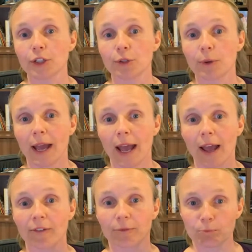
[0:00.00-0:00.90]
you
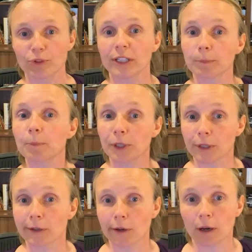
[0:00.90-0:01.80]
have pretty
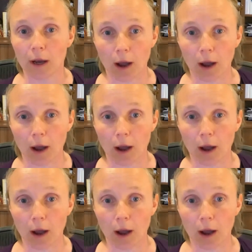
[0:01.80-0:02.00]
pure